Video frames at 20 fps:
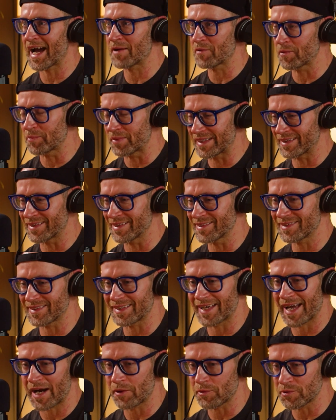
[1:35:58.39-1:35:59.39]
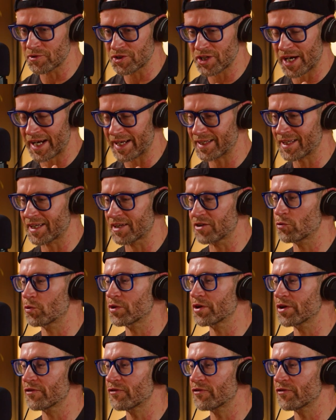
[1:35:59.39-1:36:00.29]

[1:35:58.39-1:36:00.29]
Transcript: I'm a big Disney guy. We're giant kids. One of the